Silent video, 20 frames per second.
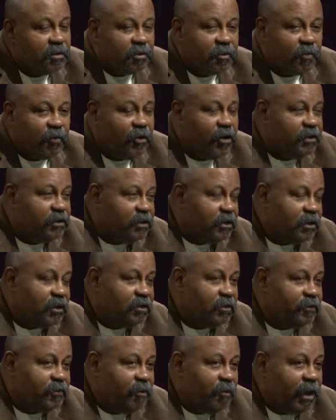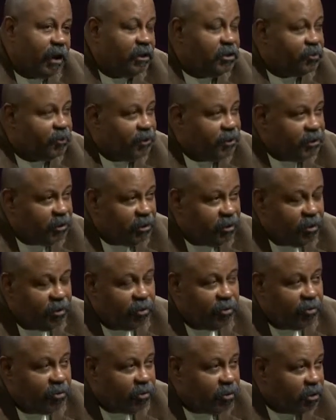the presidents from
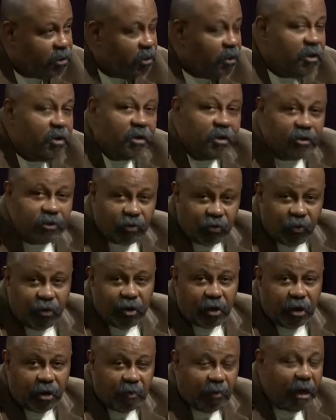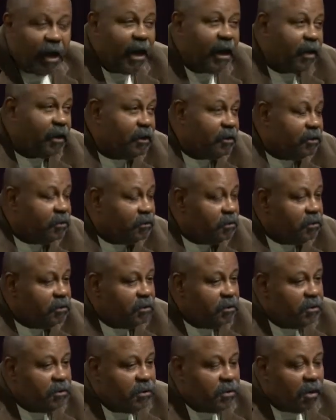HBCUs, historically black and
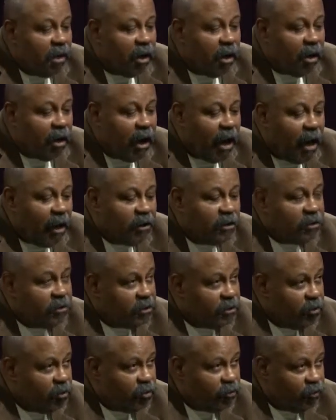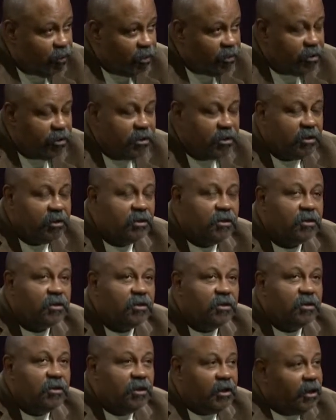colleges and universities,
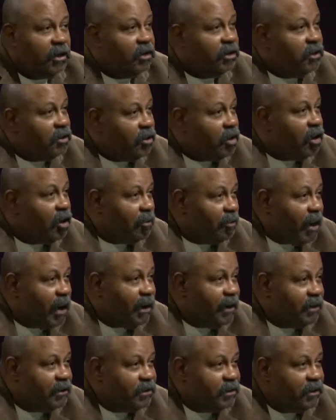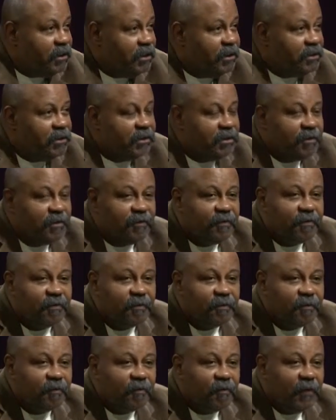in to talk about his initiative.
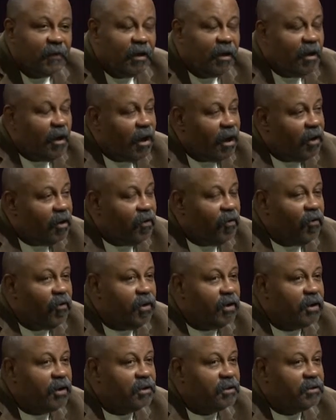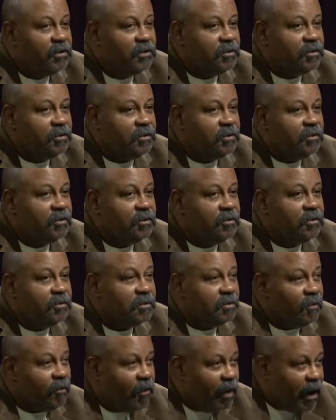And going into
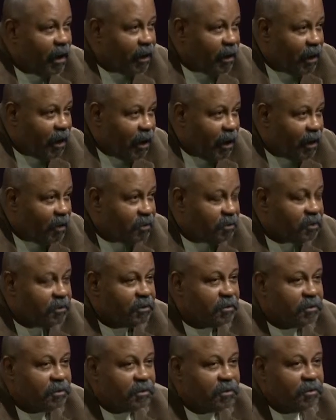the White House